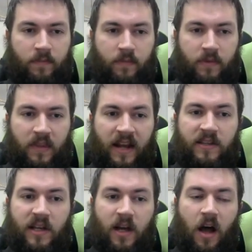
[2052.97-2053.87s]
that
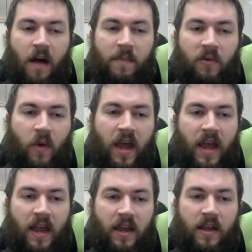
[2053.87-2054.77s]
is a common
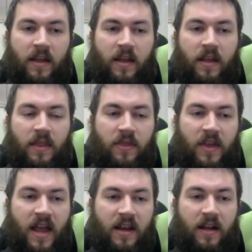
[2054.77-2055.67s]
way
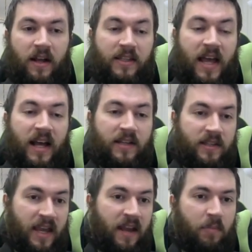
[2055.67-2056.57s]
that attacks
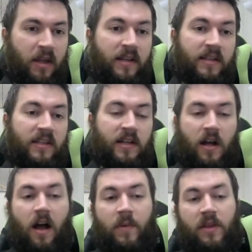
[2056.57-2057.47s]
take place. That's a
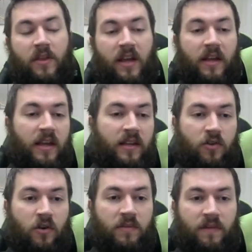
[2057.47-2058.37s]
common thing in
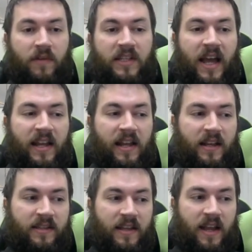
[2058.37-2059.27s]
terms of attacking
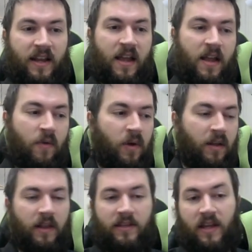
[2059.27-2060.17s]
is that, well,
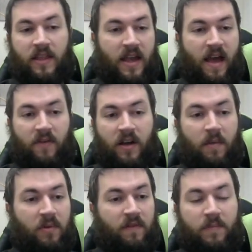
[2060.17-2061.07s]
let's say they have a
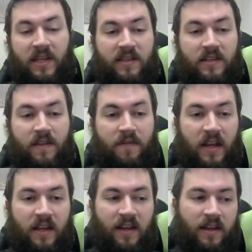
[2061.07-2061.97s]
couple of pieces
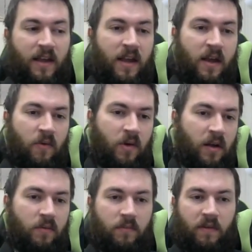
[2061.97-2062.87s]
defending.
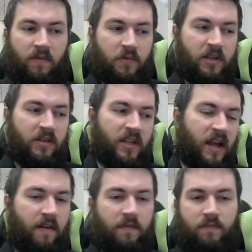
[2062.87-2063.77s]
Well, if we just
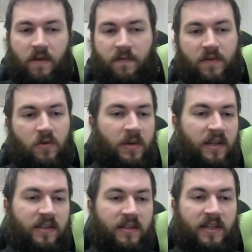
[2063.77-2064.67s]
have a few
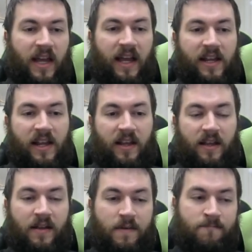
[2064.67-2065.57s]
pieces
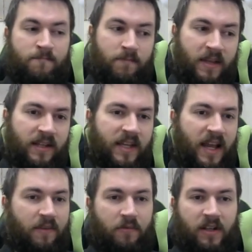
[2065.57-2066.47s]
attacking, the
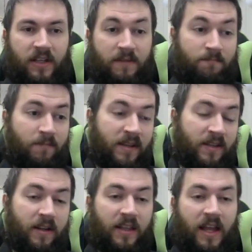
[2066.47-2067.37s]
attack really is
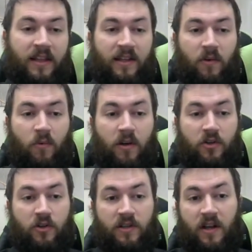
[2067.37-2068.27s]
unlikely to work
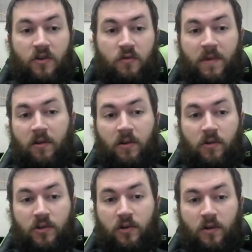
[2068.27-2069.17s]
just on numerical
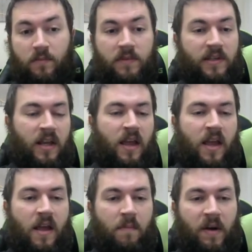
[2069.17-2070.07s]
terms.
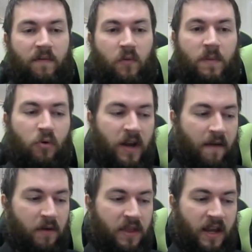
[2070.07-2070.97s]
But if we put
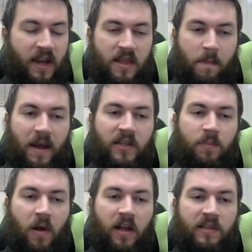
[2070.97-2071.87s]
everything in the
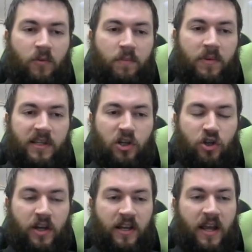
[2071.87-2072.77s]
best possible
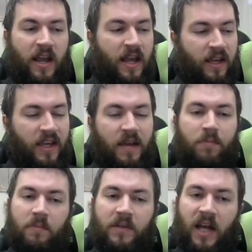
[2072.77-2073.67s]
position, keep
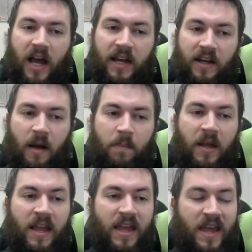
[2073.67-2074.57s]
them tied up,
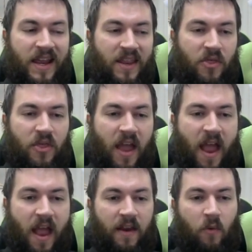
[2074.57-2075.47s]
and
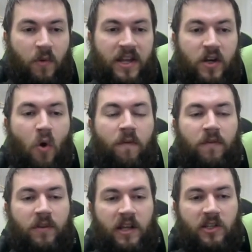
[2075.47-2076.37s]
then we go
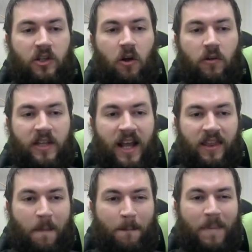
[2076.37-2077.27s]
for the assault at
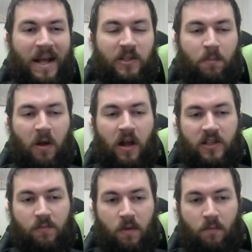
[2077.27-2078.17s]
the best
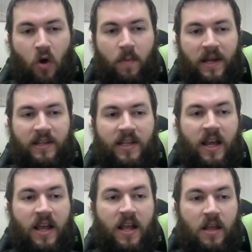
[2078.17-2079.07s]
possible moment,
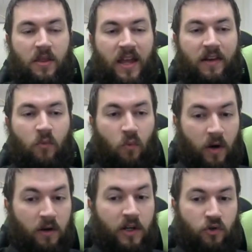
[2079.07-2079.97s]
then
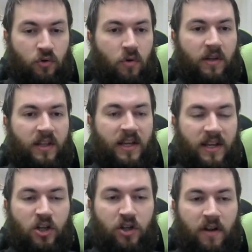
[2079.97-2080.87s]
we're controlling the
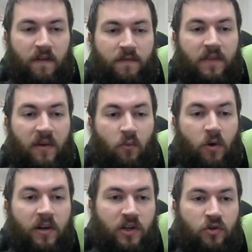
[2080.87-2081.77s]
initiative. Then
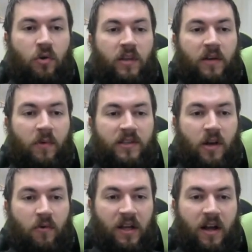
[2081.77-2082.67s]
we're controlling what's
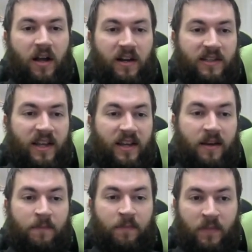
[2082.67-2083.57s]
going on. It's like
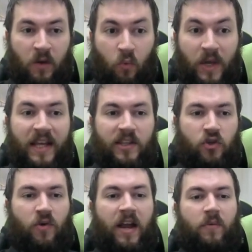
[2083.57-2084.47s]
we can
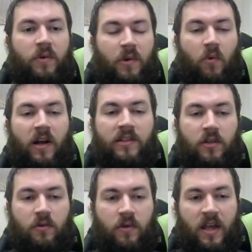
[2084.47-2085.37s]
strike when we want
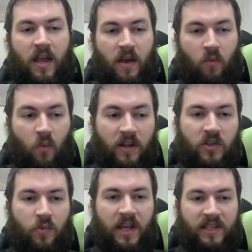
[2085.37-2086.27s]
to.
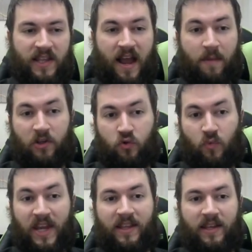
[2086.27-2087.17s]
Once we establish
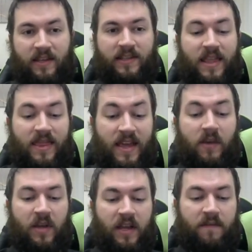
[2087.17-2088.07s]
weakness, then
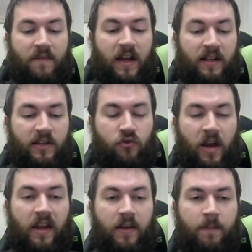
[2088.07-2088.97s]
we can finally
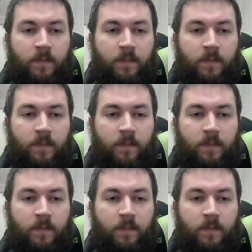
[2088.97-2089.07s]
strike.